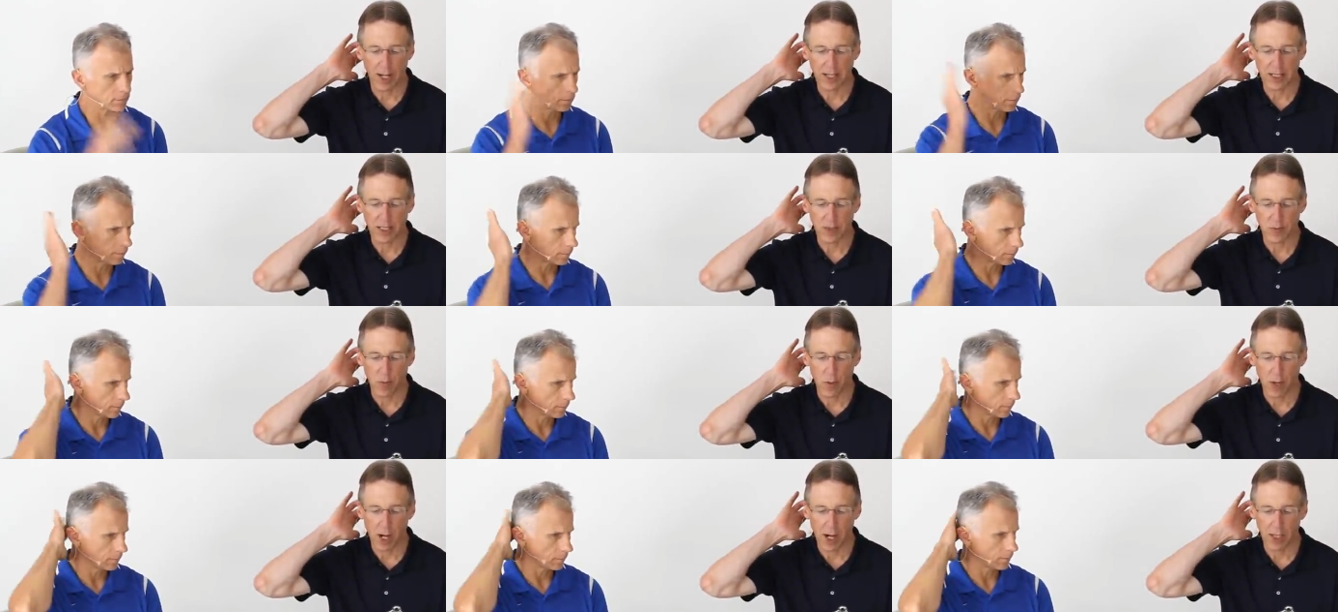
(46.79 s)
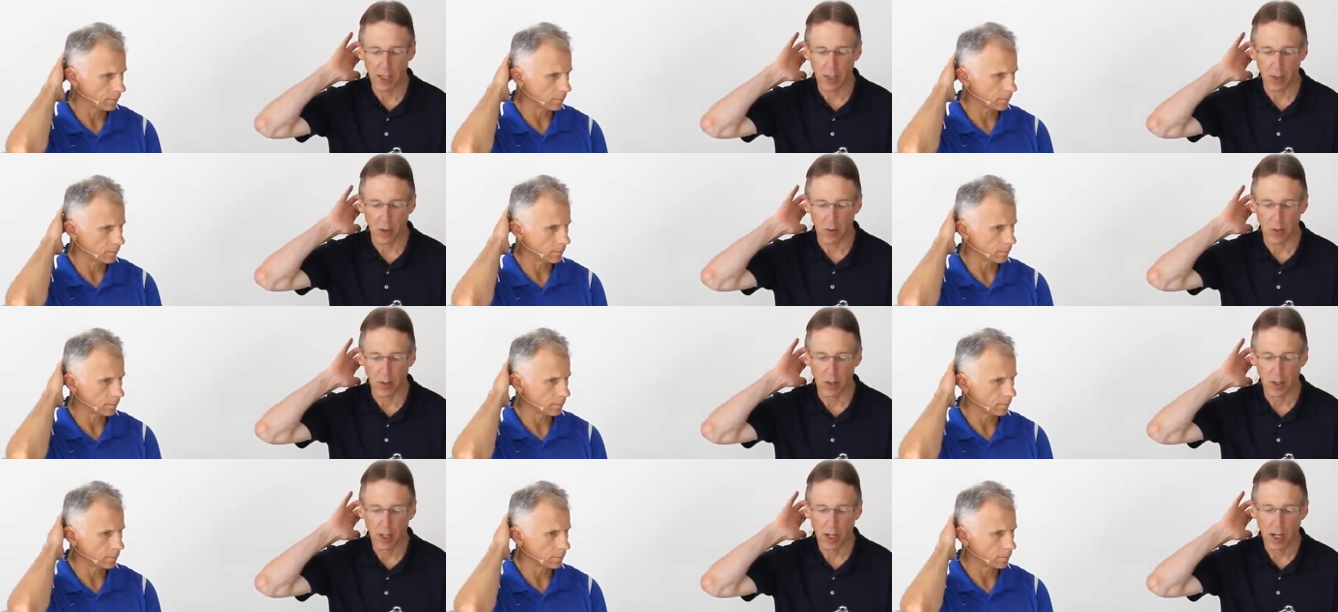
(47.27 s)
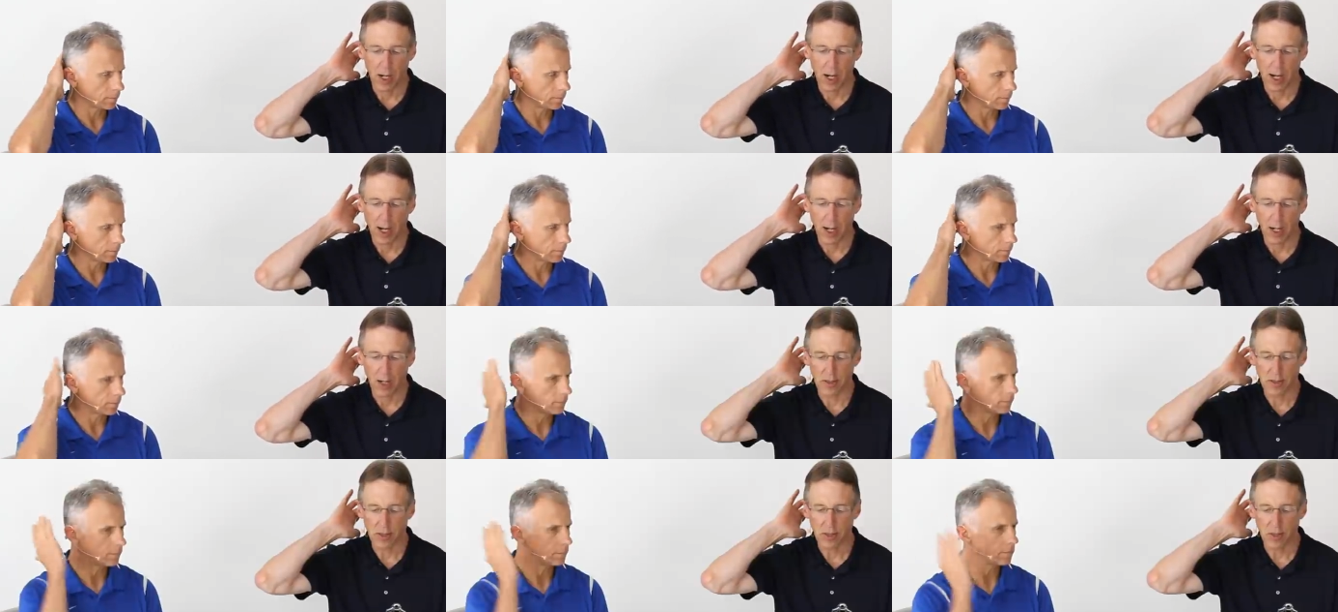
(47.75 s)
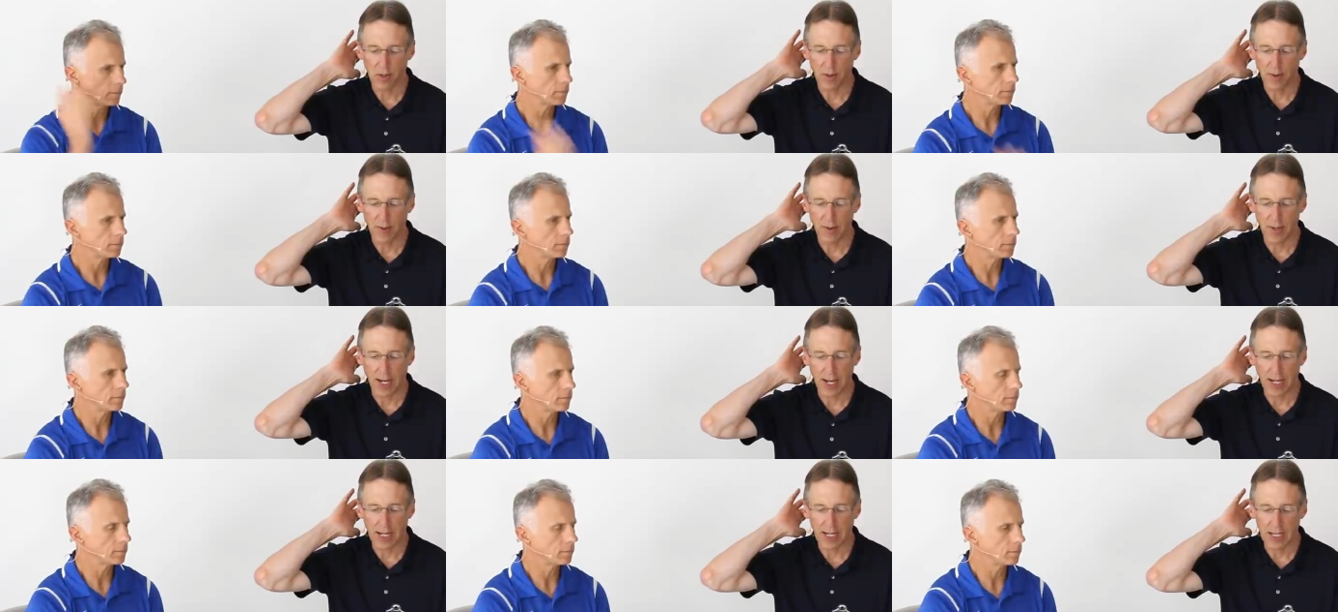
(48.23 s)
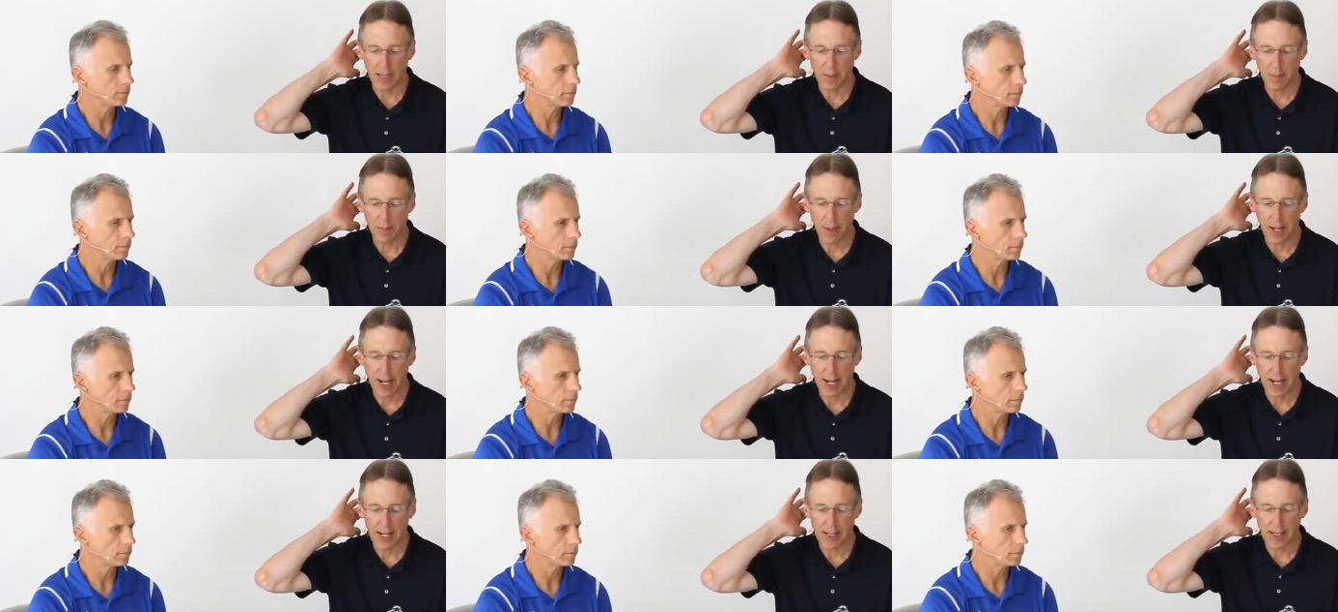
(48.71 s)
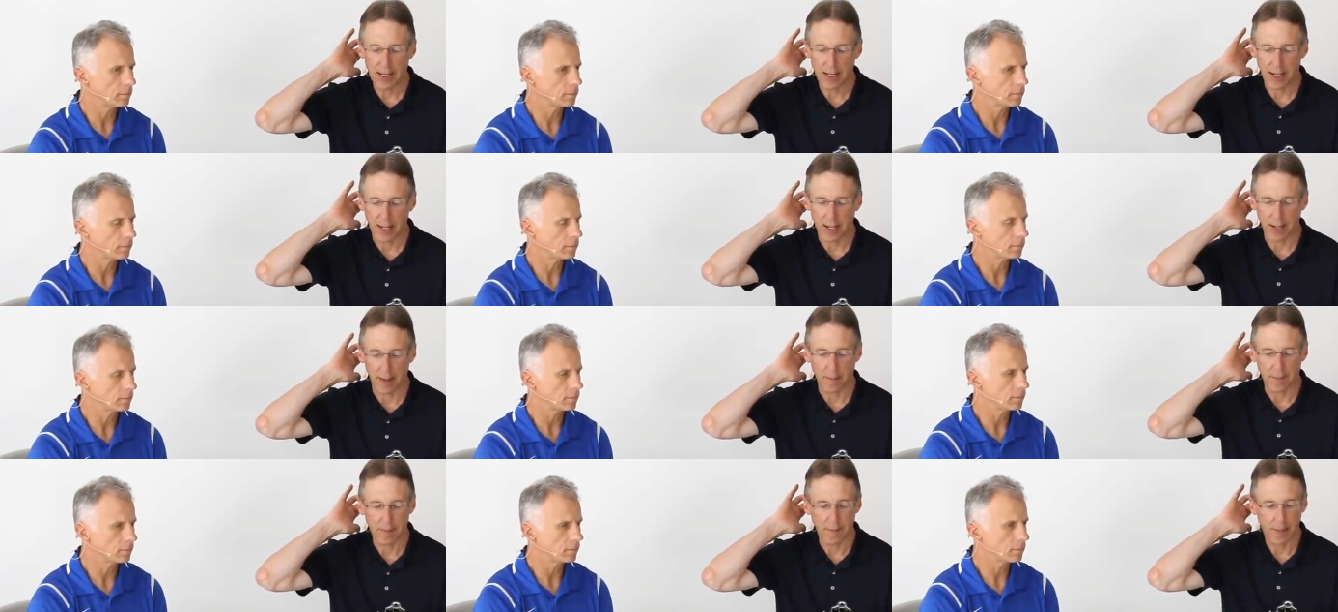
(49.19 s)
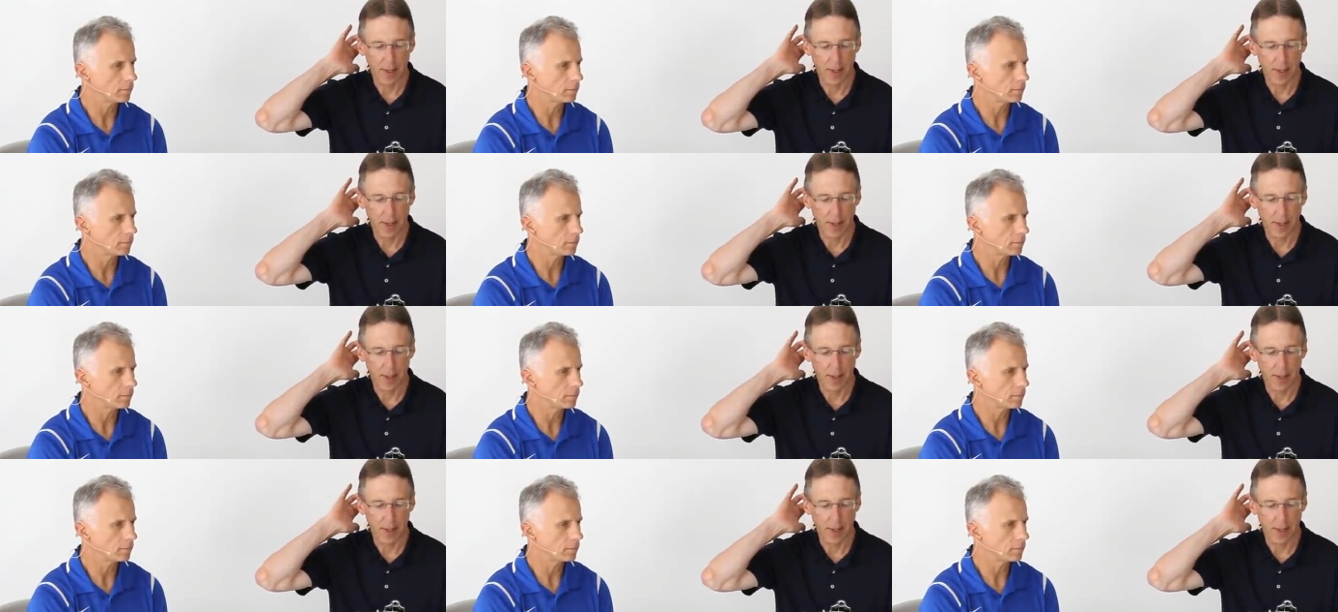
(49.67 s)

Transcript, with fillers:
Speaker 1: I swallow. I also have aching pain there.